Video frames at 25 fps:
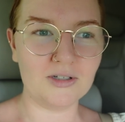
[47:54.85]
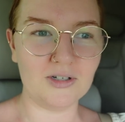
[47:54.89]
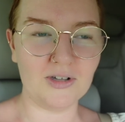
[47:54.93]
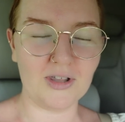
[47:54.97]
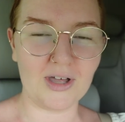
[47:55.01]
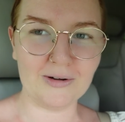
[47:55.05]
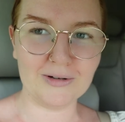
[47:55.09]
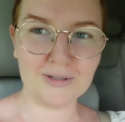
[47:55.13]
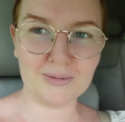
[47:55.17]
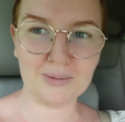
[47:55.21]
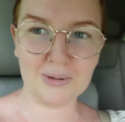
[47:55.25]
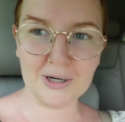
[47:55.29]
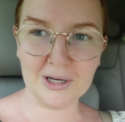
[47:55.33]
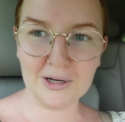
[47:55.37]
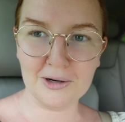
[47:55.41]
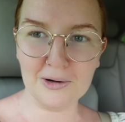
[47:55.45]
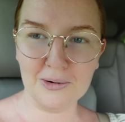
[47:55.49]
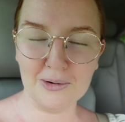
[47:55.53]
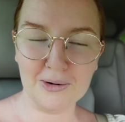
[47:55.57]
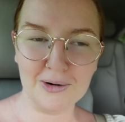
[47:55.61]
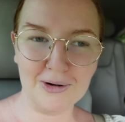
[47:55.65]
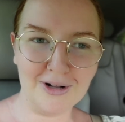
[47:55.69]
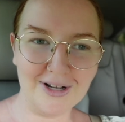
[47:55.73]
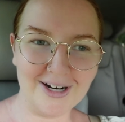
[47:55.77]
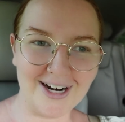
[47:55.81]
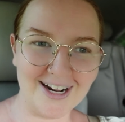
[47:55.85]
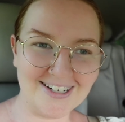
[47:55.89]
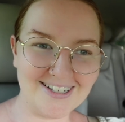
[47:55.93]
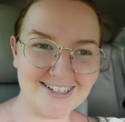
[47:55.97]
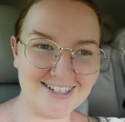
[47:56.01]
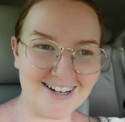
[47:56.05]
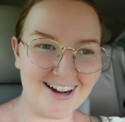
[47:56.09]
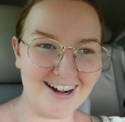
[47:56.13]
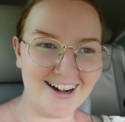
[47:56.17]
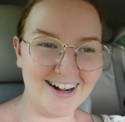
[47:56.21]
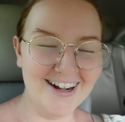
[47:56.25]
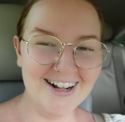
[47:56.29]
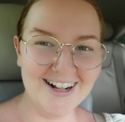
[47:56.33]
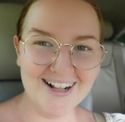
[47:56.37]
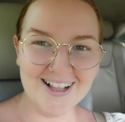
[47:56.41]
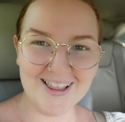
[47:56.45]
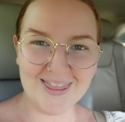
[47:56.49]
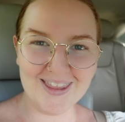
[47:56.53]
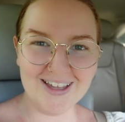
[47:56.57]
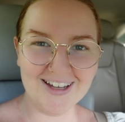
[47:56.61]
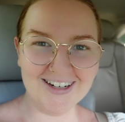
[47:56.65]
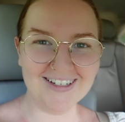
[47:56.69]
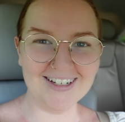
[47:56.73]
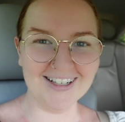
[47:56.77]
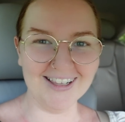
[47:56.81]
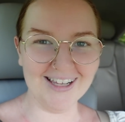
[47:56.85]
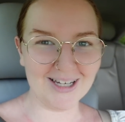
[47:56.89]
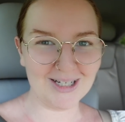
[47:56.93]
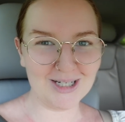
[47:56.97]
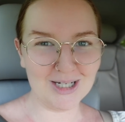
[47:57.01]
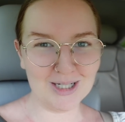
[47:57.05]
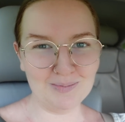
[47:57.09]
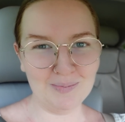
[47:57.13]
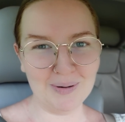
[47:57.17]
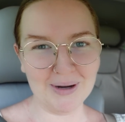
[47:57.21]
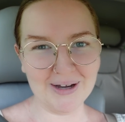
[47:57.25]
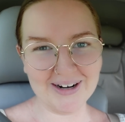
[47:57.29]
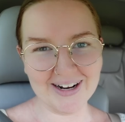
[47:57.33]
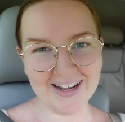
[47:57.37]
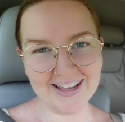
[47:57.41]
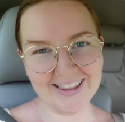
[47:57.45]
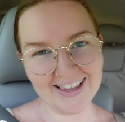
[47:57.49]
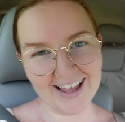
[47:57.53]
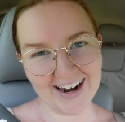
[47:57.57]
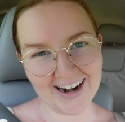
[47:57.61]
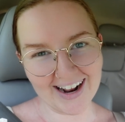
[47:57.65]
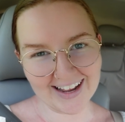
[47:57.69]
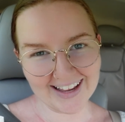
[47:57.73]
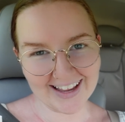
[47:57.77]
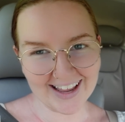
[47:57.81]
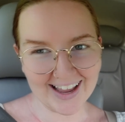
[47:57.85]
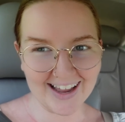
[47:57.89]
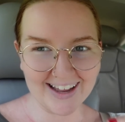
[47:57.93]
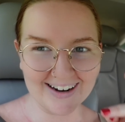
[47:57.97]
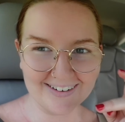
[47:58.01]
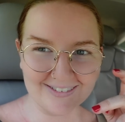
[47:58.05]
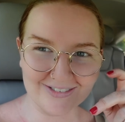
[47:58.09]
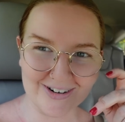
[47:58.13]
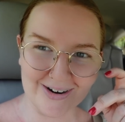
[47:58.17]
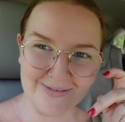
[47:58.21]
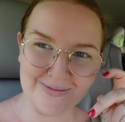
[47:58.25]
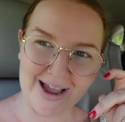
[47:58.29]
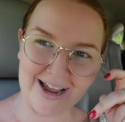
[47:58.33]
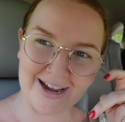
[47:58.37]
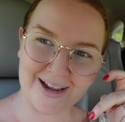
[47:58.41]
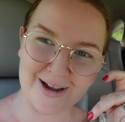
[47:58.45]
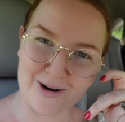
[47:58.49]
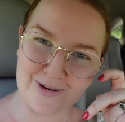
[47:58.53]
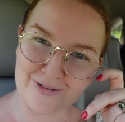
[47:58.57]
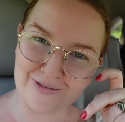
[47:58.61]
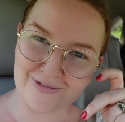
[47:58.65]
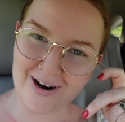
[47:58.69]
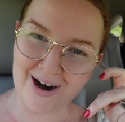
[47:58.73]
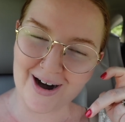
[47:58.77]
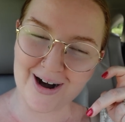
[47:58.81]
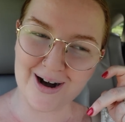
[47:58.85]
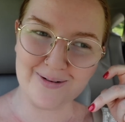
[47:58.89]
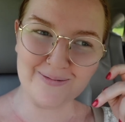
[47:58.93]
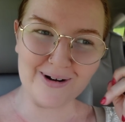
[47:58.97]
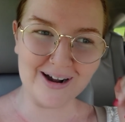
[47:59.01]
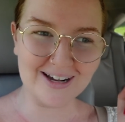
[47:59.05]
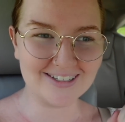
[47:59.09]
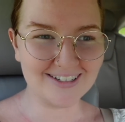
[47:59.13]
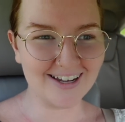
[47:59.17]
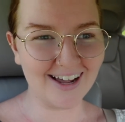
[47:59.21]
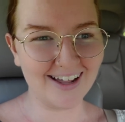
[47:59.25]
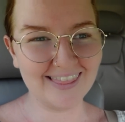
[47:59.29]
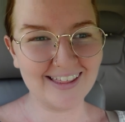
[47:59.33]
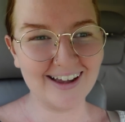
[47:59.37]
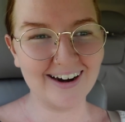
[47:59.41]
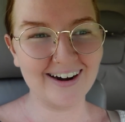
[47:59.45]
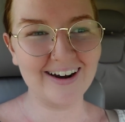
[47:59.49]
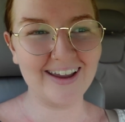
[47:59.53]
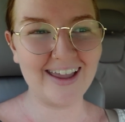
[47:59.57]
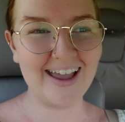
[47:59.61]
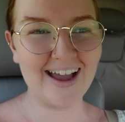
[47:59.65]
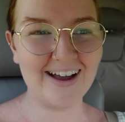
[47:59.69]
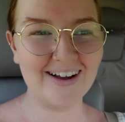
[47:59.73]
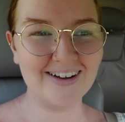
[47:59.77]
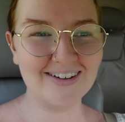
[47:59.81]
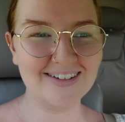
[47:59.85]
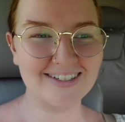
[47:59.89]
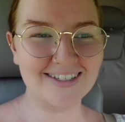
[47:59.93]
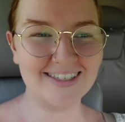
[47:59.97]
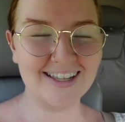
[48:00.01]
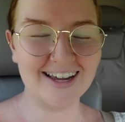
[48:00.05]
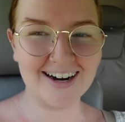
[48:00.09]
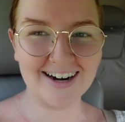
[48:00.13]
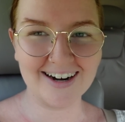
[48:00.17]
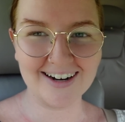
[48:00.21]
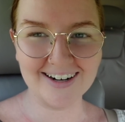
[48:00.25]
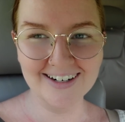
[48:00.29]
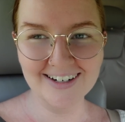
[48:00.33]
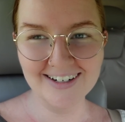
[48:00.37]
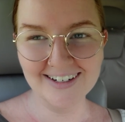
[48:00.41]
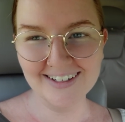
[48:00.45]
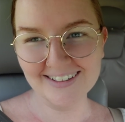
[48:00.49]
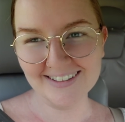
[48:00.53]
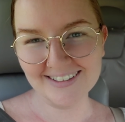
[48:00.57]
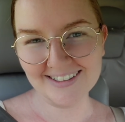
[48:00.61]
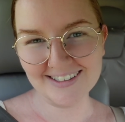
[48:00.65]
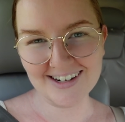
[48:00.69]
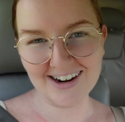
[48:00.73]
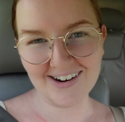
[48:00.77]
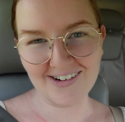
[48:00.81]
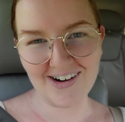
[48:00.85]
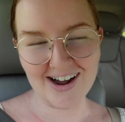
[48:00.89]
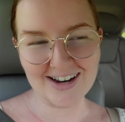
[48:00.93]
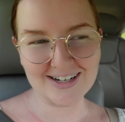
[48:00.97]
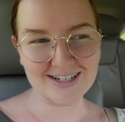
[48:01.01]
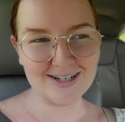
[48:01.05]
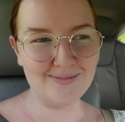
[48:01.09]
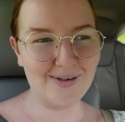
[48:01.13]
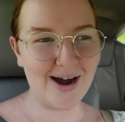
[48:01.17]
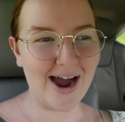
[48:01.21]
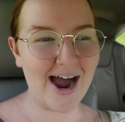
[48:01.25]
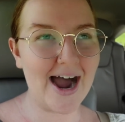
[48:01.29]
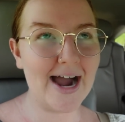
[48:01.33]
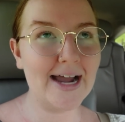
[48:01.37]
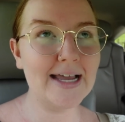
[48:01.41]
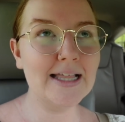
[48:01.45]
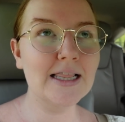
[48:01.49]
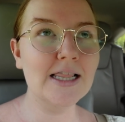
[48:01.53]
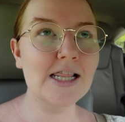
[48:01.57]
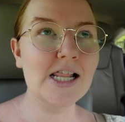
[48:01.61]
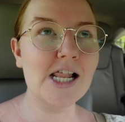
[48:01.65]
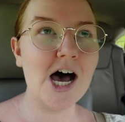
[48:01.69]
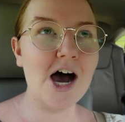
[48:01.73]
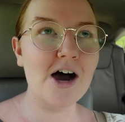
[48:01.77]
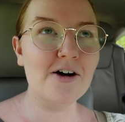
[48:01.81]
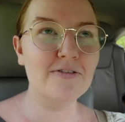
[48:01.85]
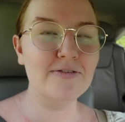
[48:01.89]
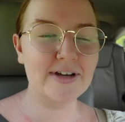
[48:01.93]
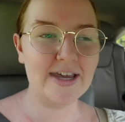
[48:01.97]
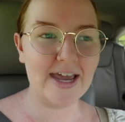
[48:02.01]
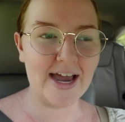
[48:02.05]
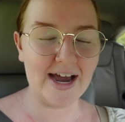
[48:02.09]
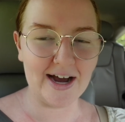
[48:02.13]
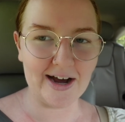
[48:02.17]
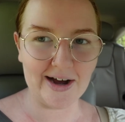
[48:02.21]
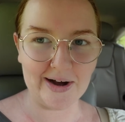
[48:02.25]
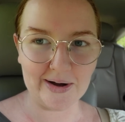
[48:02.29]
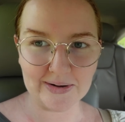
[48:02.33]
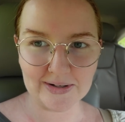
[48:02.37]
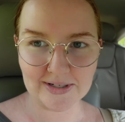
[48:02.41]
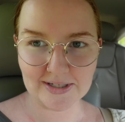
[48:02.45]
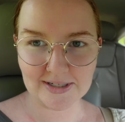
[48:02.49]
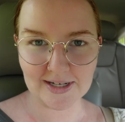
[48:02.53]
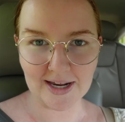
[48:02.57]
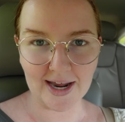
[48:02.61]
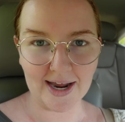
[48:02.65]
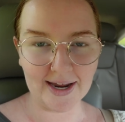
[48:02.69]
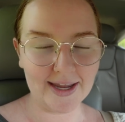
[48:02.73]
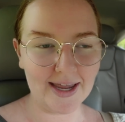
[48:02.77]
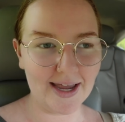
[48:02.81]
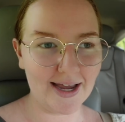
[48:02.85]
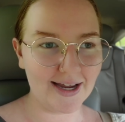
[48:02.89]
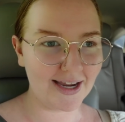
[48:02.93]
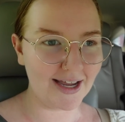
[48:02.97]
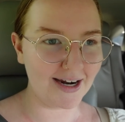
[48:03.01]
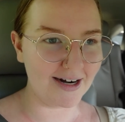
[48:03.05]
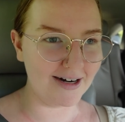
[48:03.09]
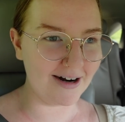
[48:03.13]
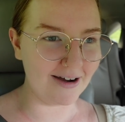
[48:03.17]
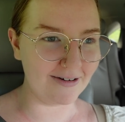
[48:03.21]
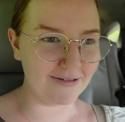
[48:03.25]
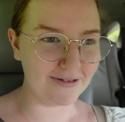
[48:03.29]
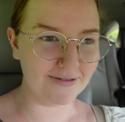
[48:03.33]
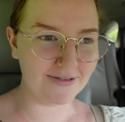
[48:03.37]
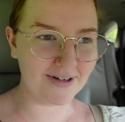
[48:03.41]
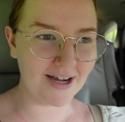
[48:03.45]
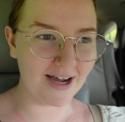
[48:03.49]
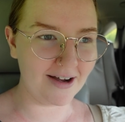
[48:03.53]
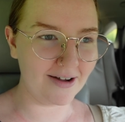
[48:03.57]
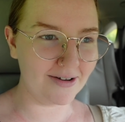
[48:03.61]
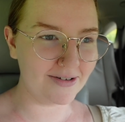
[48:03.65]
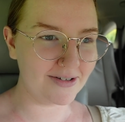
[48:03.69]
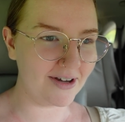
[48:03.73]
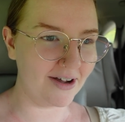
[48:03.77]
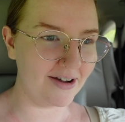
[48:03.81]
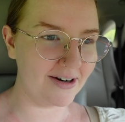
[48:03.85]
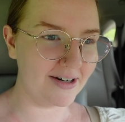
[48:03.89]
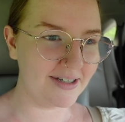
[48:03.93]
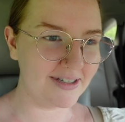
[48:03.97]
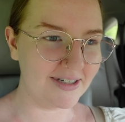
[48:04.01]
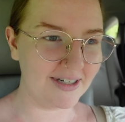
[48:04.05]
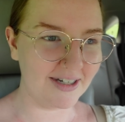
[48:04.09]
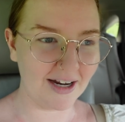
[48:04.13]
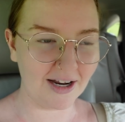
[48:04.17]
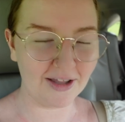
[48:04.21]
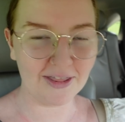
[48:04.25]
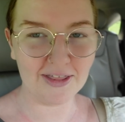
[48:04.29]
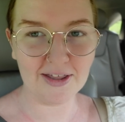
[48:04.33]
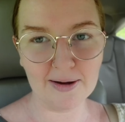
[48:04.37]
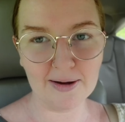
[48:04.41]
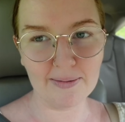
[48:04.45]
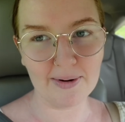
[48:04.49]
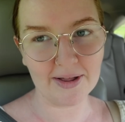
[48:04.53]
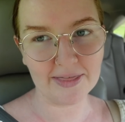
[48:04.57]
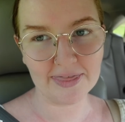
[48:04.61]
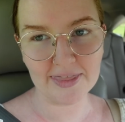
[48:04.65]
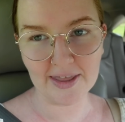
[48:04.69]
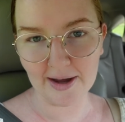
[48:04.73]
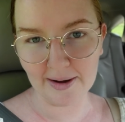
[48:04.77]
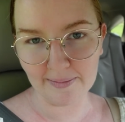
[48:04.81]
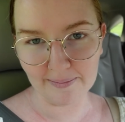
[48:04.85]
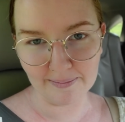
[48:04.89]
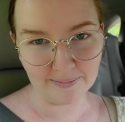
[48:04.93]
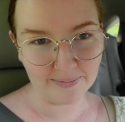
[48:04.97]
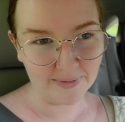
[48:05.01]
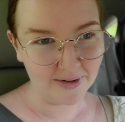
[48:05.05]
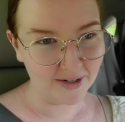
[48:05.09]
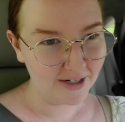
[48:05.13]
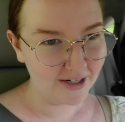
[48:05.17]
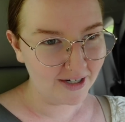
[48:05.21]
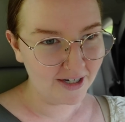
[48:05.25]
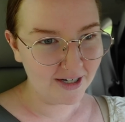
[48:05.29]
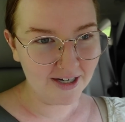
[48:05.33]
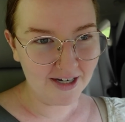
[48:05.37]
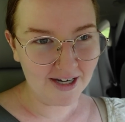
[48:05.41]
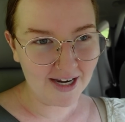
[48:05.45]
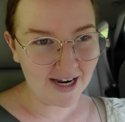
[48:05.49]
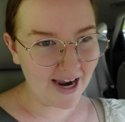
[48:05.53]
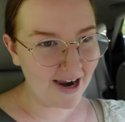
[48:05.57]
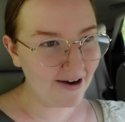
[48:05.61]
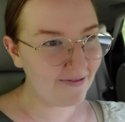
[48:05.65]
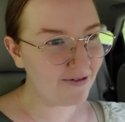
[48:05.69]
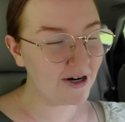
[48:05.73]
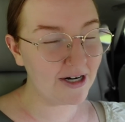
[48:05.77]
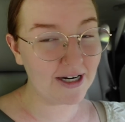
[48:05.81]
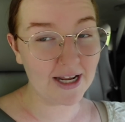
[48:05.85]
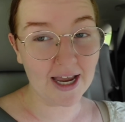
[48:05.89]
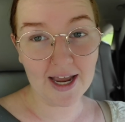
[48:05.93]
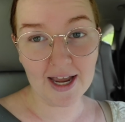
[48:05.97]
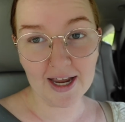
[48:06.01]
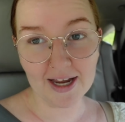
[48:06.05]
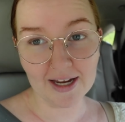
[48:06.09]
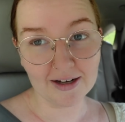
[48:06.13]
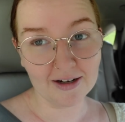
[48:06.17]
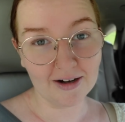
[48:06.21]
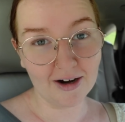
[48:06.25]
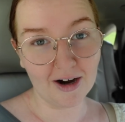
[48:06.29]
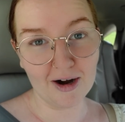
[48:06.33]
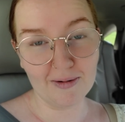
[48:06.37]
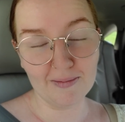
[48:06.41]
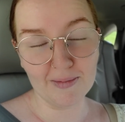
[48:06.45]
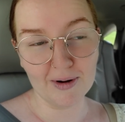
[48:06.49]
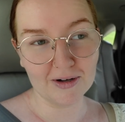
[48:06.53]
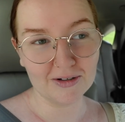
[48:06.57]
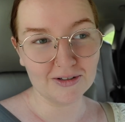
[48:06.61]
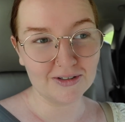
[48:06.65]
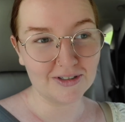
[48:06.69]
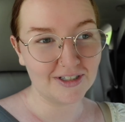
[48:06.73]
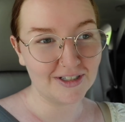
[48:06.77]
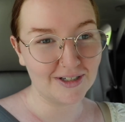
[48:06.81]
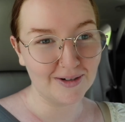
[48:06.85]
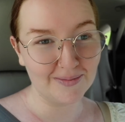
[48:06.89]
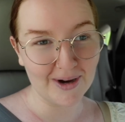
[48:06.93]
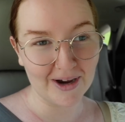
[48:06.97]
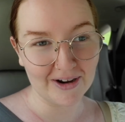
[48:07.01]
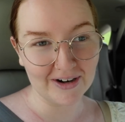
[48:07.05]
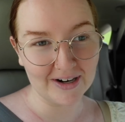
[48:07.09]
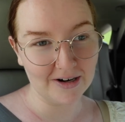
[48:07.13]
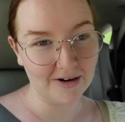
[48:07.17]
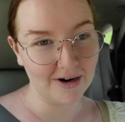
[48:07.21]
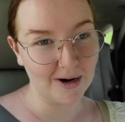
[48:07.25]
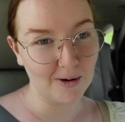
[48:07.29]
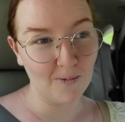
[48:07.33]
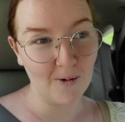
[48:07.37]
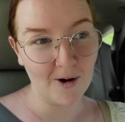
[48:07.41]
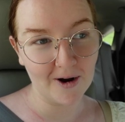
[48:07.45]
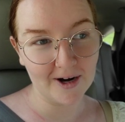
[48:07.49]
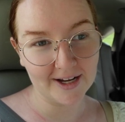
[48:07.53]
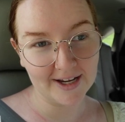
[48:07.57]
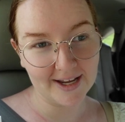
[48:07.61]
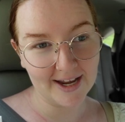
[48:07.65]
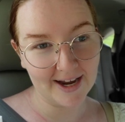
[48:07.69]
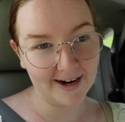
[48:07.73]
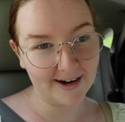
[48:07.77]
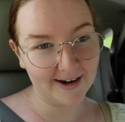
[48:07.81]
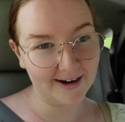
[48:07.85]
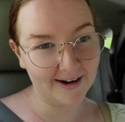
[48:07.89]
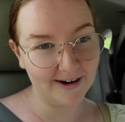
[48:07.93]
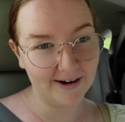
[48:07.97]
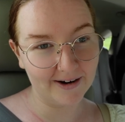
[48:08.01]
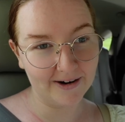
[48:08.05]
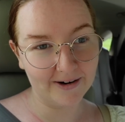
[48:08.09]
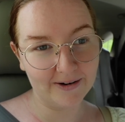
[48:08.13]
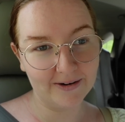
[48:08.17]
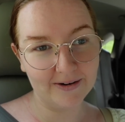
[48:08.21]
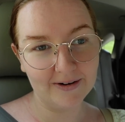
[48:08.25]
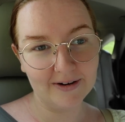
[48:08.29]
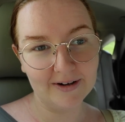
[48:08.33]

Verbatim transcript: So that was pretty cool. And I saw the delicious pudding that I get from Echo Farm. I saw their cows there. So awesome. I love cows. I can't get enough of cows, honestly. I about about them every day almost about how I want a cow.